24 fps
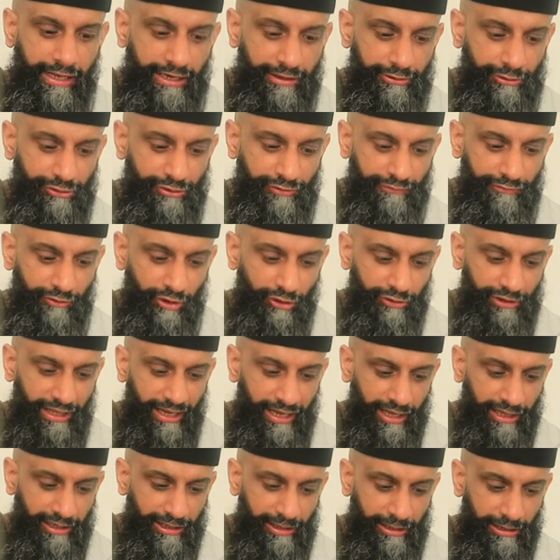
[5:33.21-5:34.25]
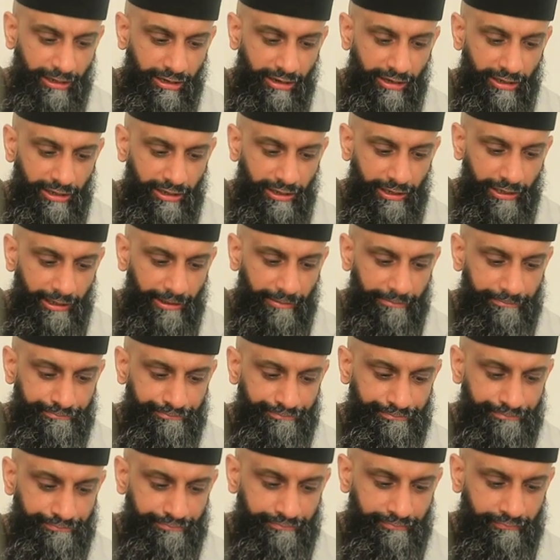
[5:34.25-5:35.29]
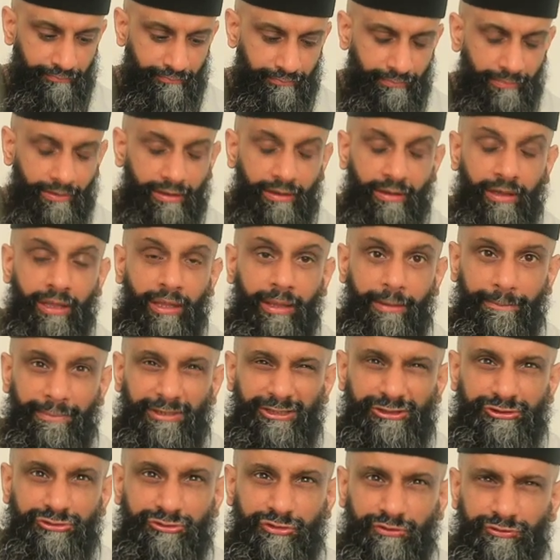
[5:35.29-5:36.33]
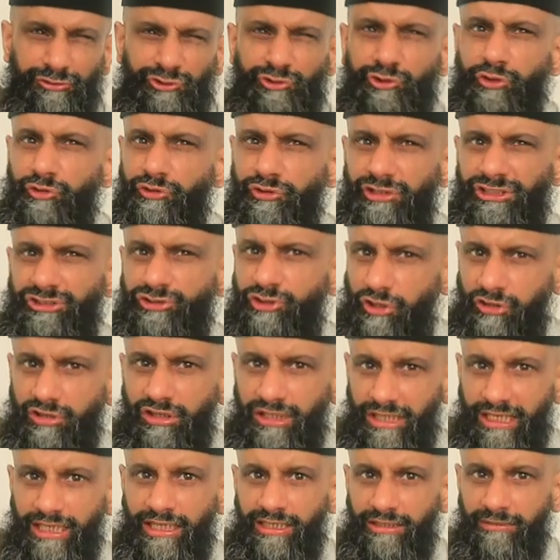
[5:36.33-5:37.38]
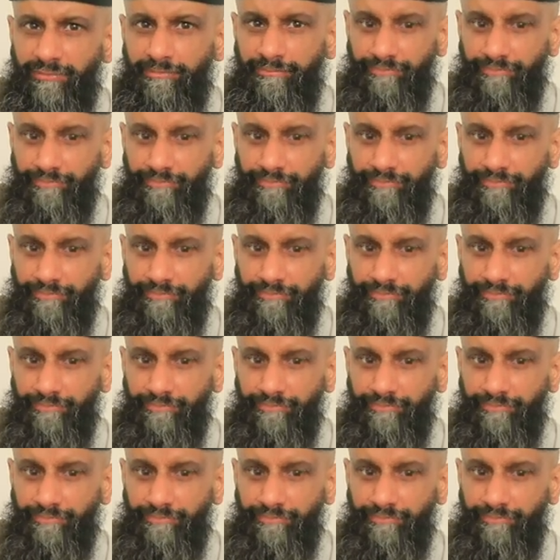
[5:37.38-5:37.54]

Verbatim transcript: then you've got that um, burst of sugary chocolate.